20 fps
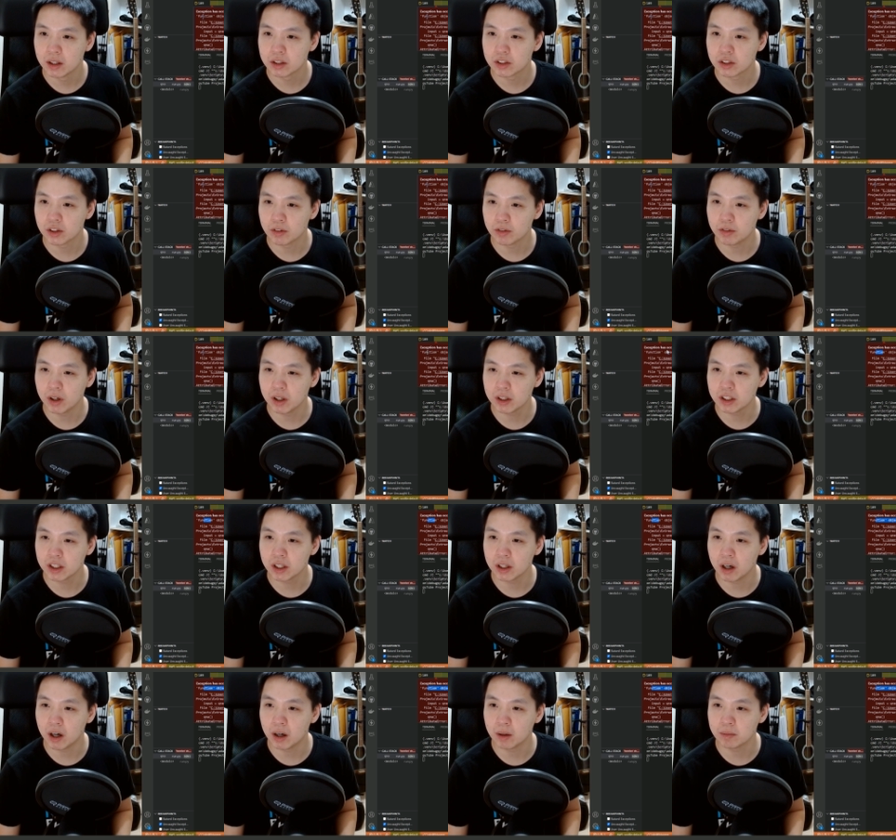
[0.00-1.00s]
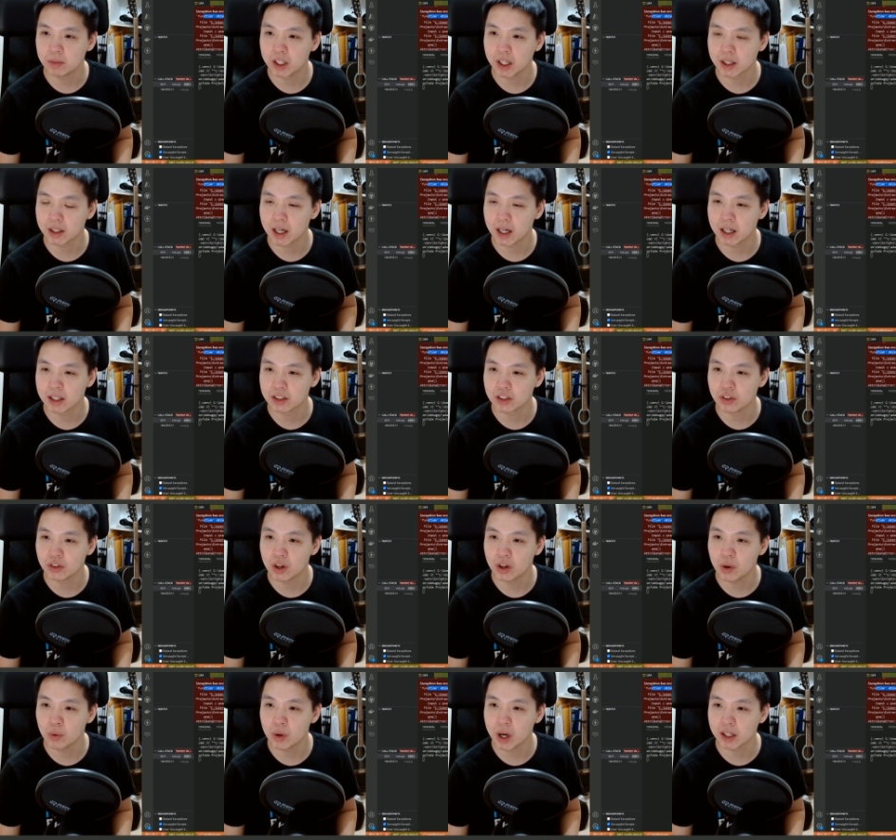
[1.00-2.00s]
so function object has
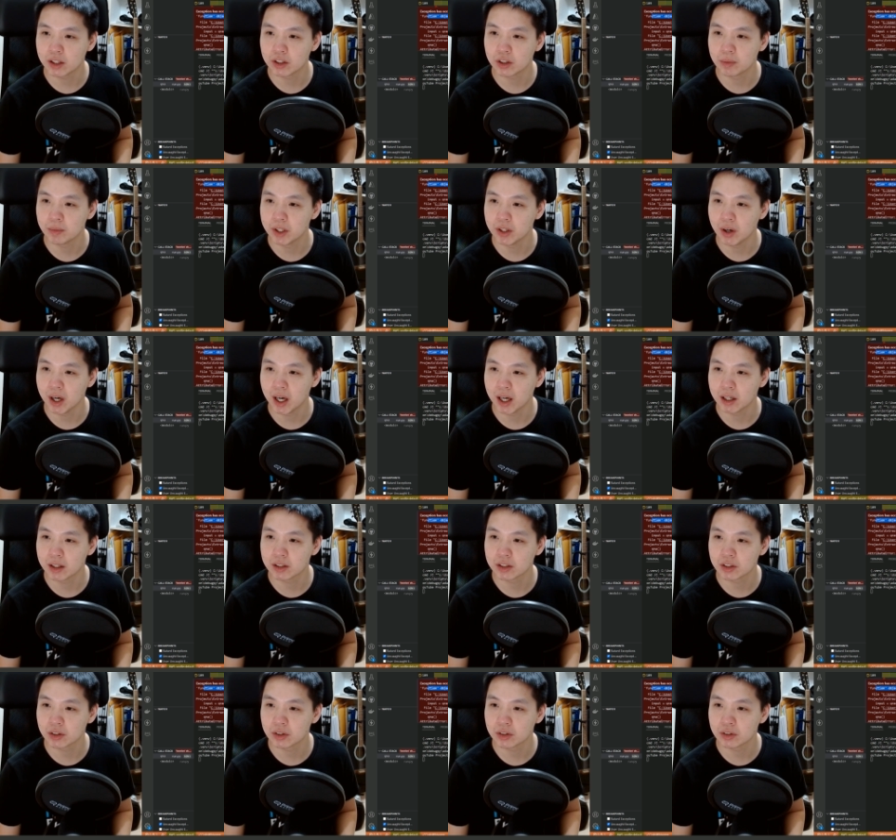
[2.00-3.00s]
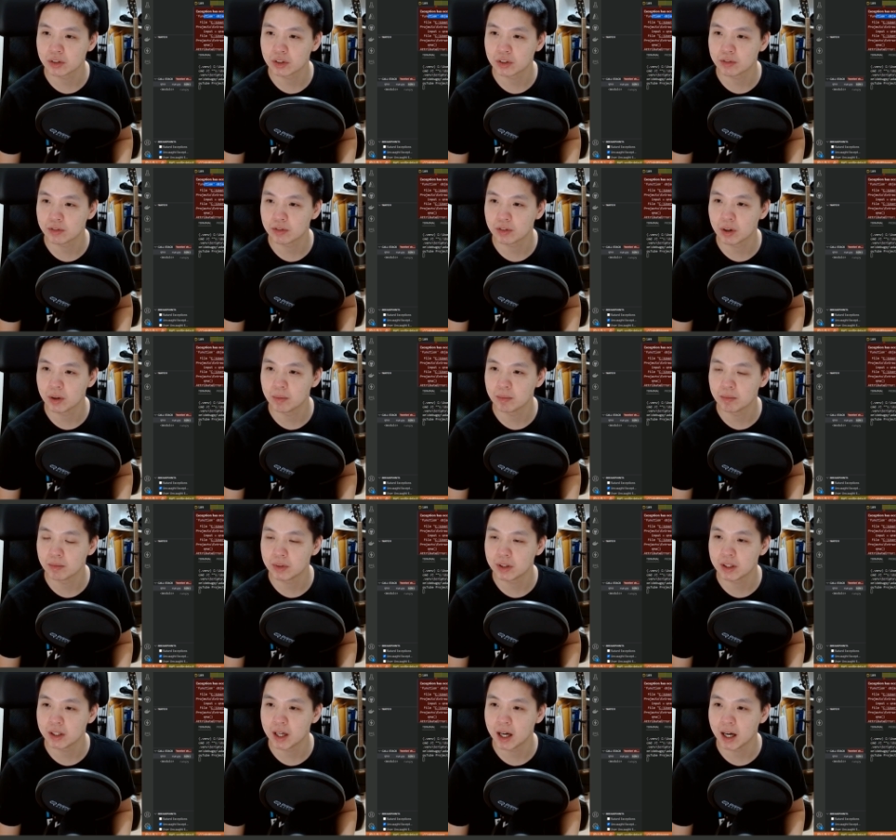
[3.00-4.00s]
no attribute answers from
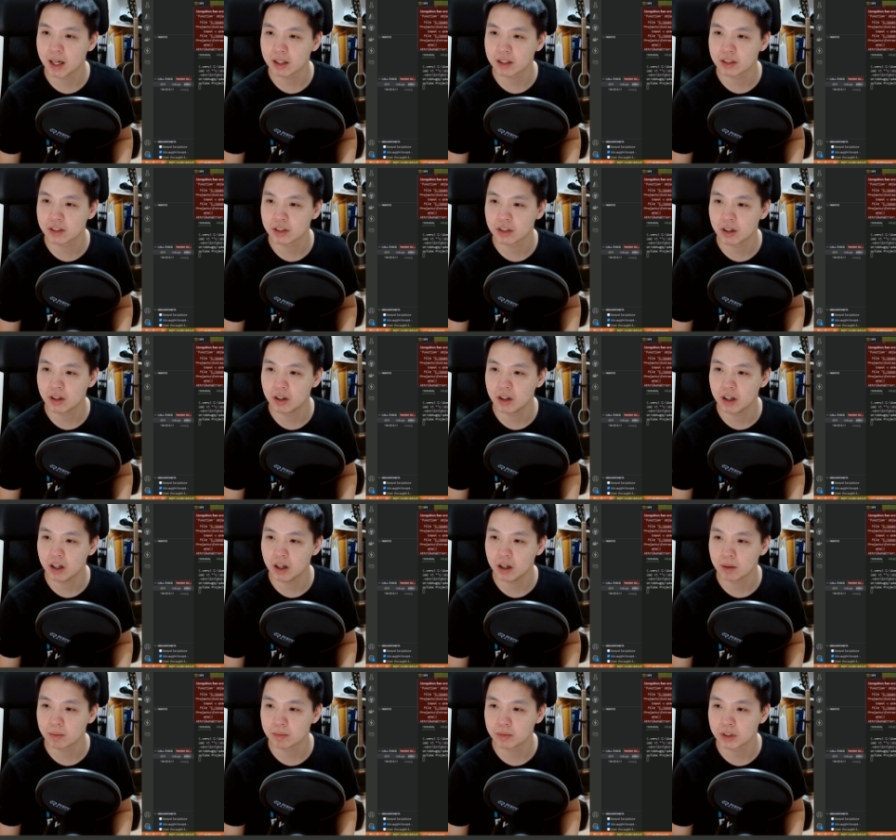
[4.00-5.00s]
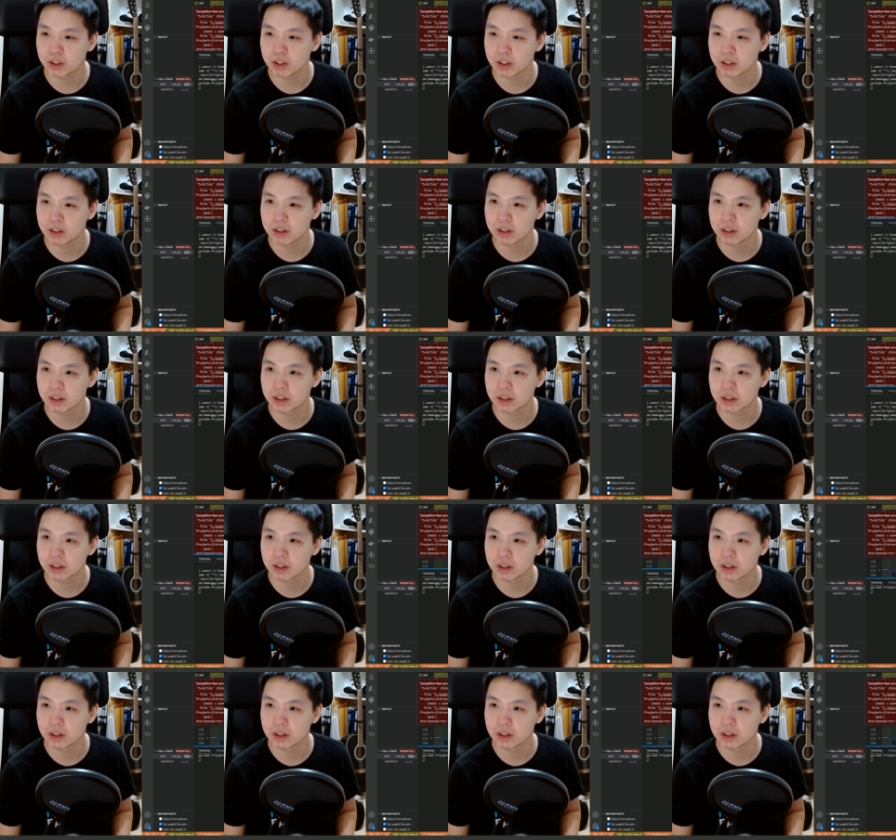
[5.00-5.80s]
text options.